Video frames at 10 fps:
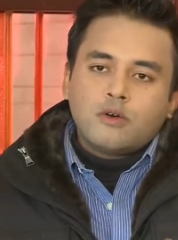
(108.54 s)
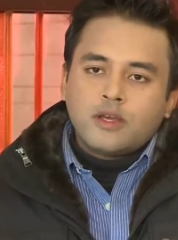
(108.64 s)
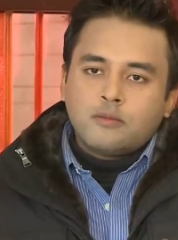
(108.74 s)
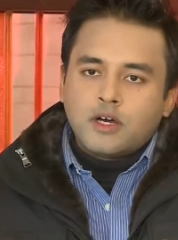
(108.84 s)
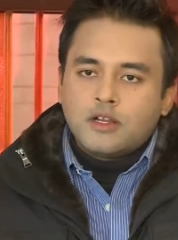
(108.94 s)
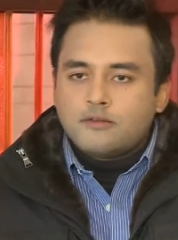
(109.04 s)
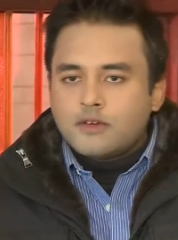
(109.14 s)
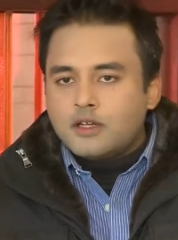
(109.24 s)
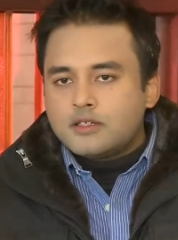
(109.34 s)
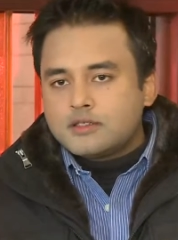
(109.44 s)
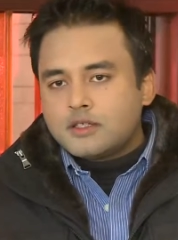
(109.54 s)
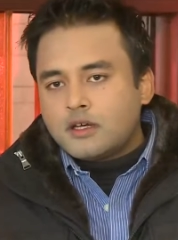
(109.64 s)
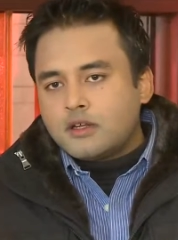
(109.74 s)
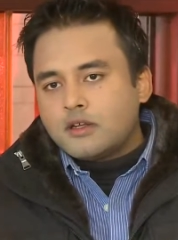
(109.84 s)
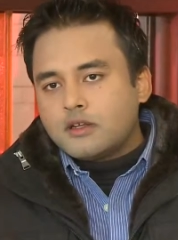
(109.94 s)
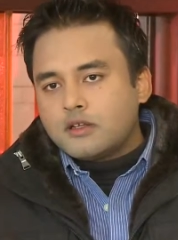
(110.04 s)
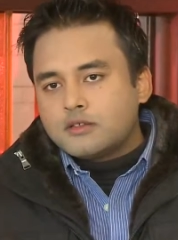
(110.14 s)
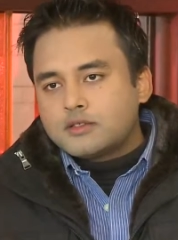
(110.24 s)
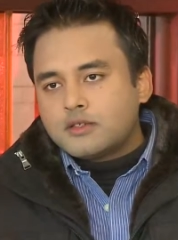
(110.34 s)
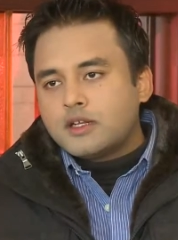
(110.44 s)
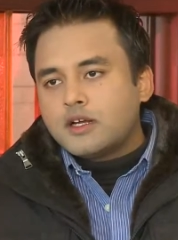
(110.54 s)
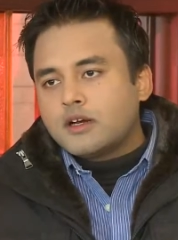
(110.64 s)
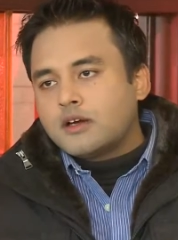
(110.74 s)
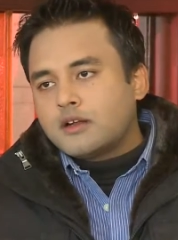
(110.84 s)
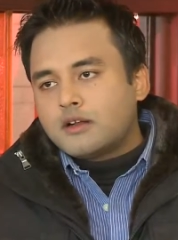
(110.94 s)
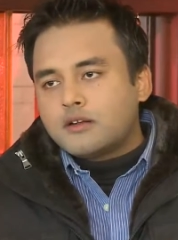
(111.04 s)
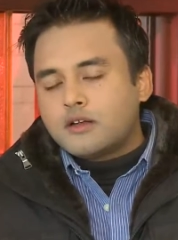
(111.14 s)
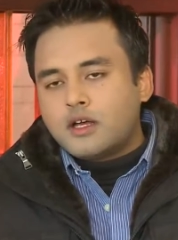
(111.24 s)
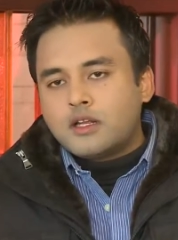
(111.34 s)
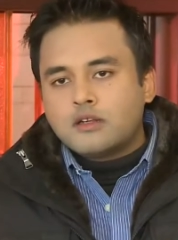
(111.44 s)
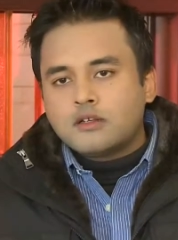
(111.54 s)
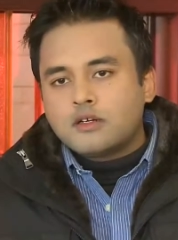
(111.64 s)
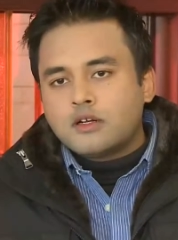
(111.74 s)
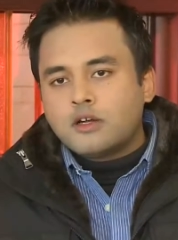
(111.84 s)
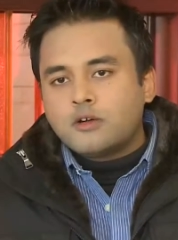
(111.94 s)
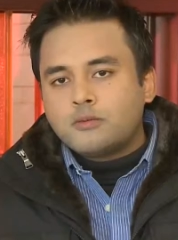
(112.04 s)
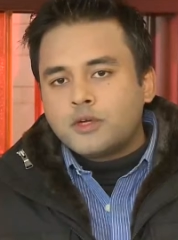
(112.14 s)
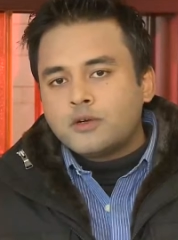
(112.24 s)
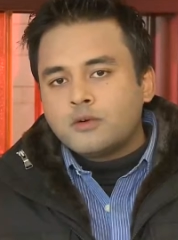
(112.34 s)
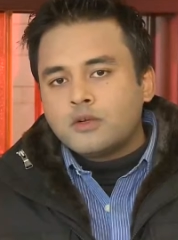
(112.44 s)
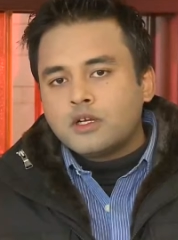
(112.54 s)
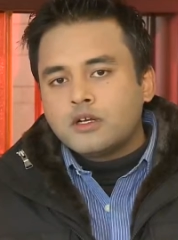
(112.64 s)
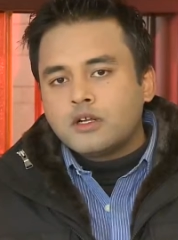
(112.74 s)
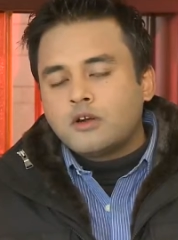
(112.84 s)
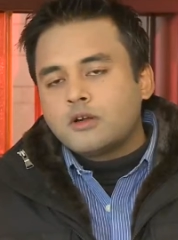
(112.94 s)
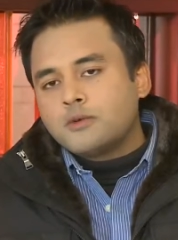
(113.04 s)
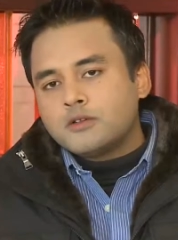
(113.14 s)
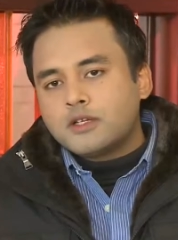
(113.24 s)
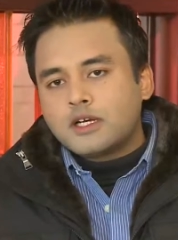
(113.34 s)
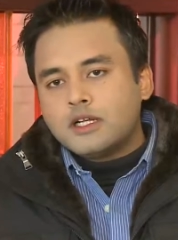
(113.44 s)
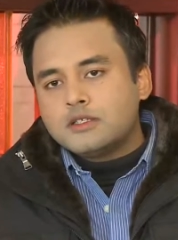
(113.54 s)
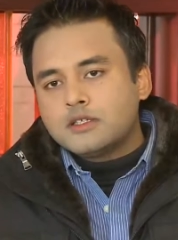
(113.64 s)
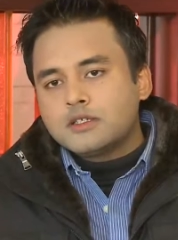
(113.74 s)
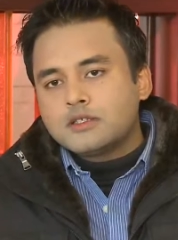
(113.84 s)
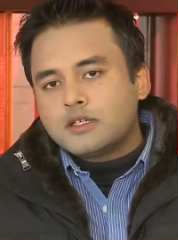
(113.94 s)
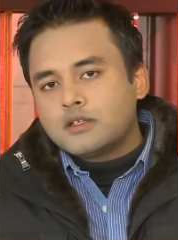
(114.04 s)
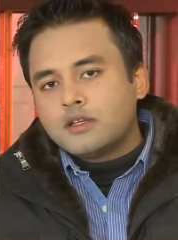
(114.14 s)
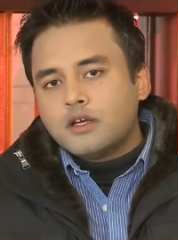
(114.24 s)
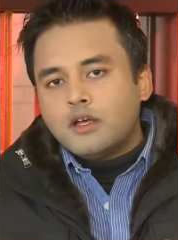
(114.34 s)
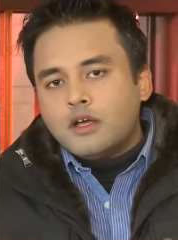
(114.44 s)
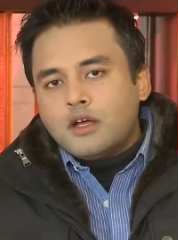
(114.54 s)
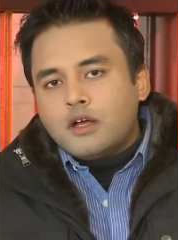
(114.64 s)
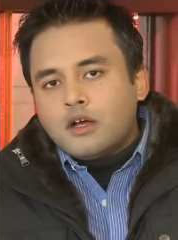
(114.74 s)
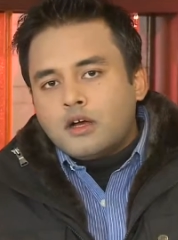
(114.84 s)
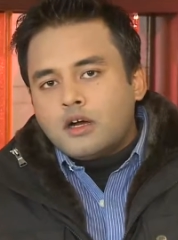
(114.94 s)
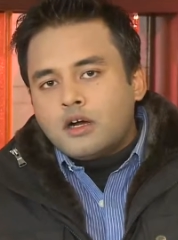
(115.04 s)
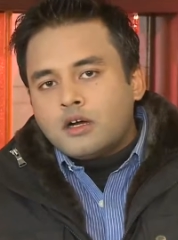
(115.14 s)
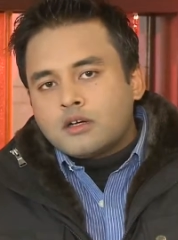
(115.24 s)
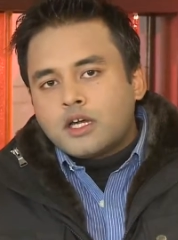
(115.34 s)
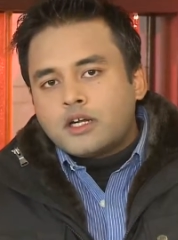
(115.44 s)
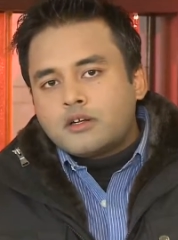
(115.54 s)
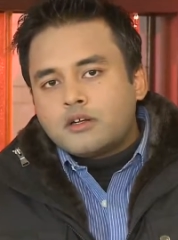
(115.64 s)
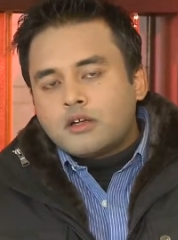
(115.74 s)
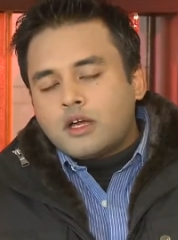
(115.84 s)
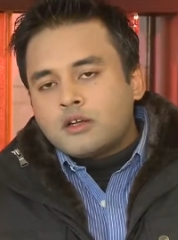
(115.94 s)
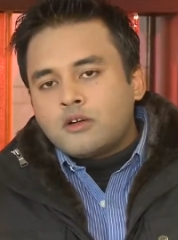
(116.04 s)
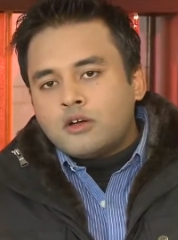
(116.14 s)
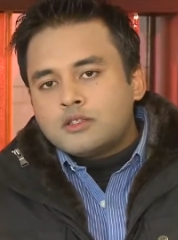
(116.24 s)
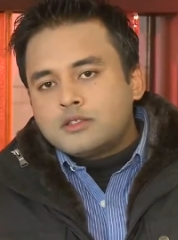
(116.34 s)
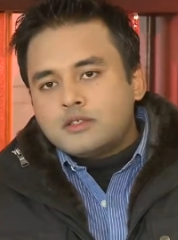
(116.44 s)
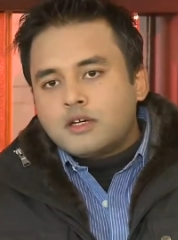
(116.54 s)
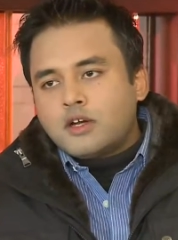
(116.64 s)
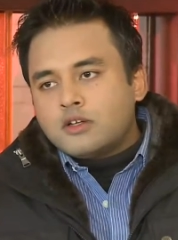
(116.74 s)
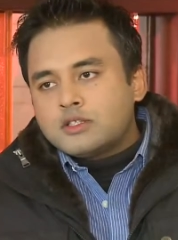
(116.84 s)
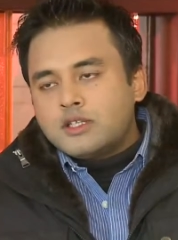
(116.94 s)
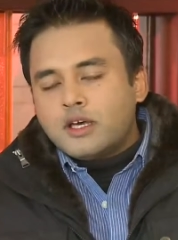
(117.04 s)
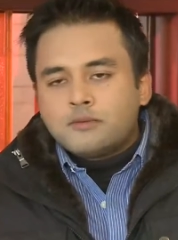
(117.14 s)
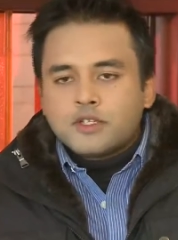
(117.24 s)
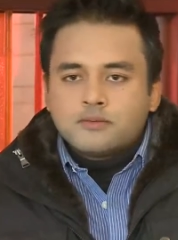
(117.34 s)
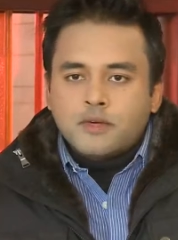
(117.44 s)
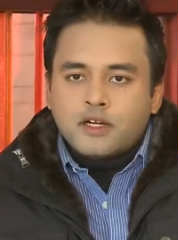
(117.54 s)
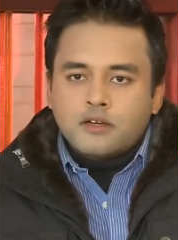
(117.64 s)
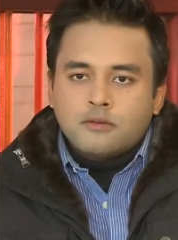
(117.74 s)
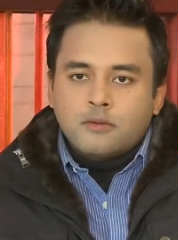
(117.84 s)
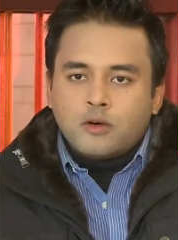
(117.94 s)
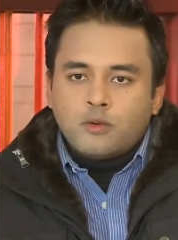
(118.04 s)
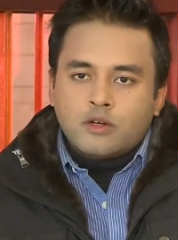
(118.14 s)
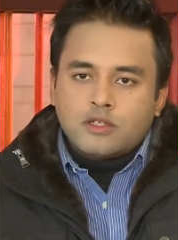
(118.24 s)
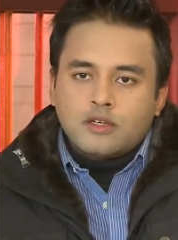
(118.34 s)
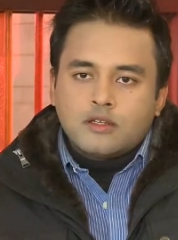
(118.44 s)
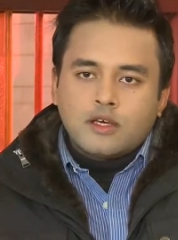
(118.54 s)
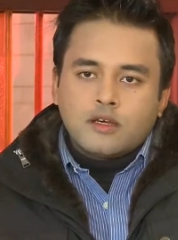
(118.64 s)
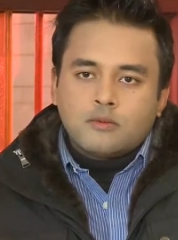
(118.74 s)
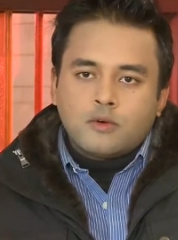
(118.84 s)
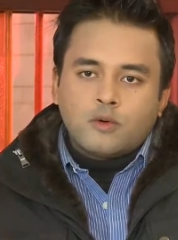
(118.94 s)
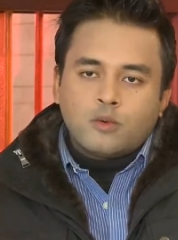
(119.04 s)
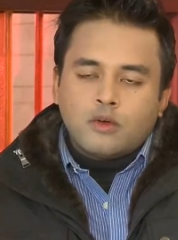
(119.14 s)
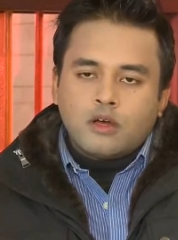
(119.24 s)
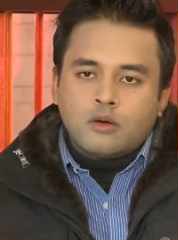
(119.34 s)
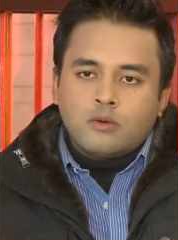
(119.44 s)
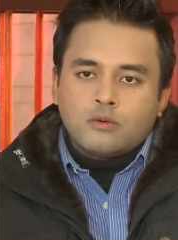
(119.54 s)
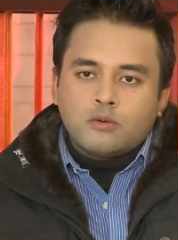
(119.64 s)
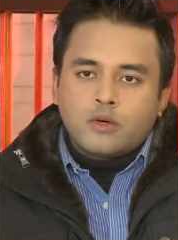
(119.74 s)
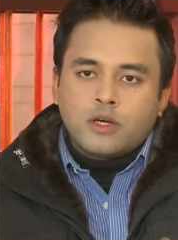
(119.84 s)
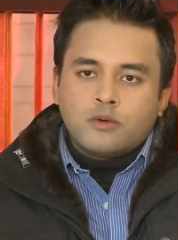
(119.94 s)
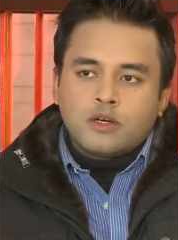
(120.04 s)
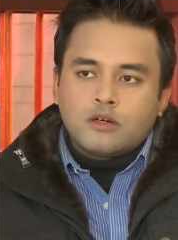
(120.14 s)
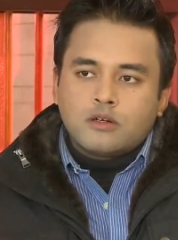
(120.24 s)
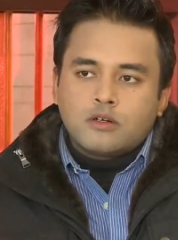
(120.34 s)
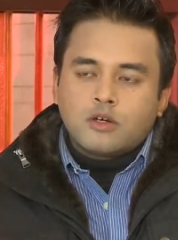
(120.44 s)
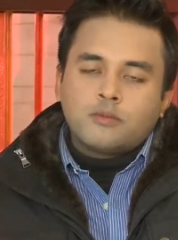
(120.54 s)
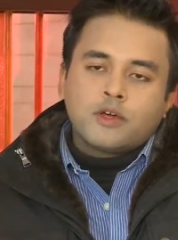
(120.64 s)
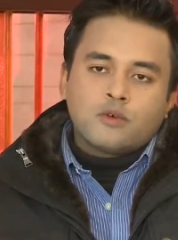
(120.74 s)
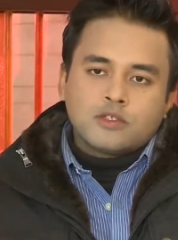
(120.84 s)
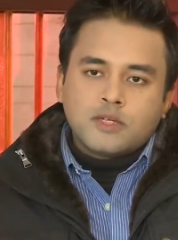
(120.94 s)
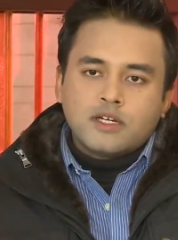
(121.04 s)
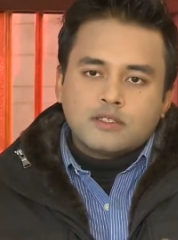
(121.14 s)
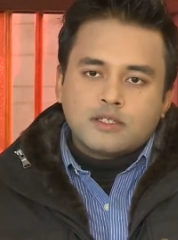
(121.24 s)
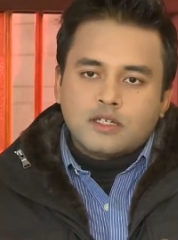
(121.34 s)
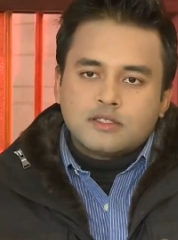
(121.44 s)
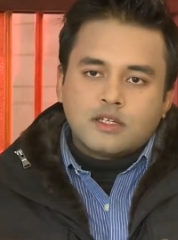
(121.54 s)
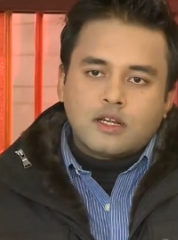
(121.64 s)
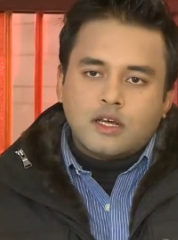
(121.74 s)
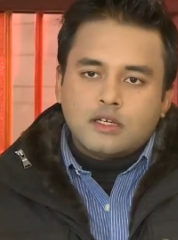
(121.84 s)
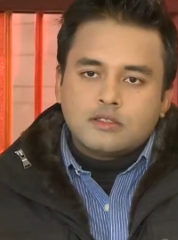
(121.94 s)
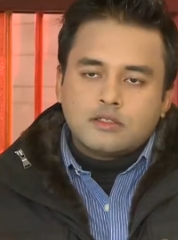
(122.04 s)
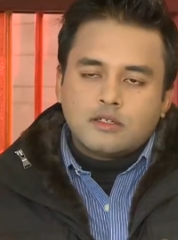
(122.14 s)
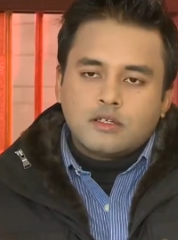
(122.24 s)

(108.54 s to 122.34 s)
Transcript: Nepal, Afghanistan, Srinagar, and it allowed me to learn a lot about their cultures and gauge their perspective about what they think about whatever topic was being discussed in class.